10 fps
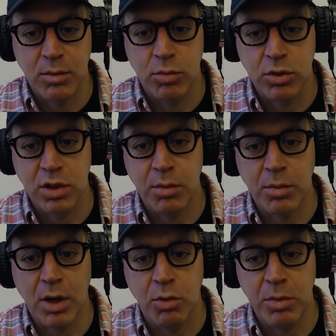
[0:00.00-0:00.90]
Some
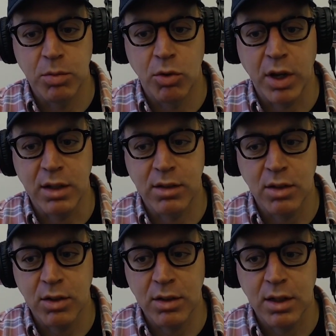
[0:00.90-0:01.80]
are a bit more
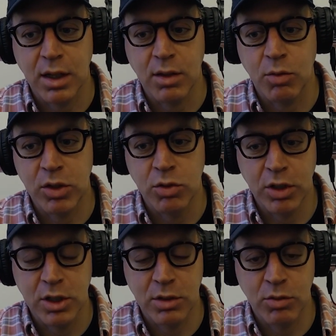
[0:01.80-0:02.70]
hands-on. Like, what
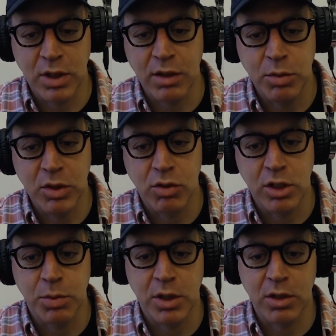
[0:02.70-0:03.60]
has been your
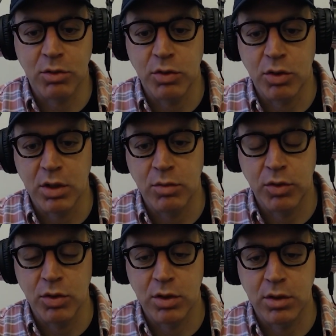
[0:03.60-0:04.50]
experience
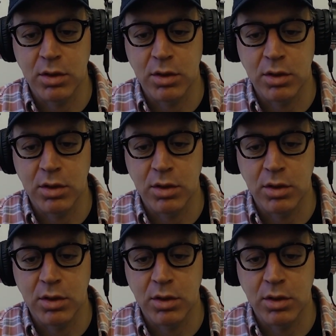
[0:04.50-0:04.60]
with your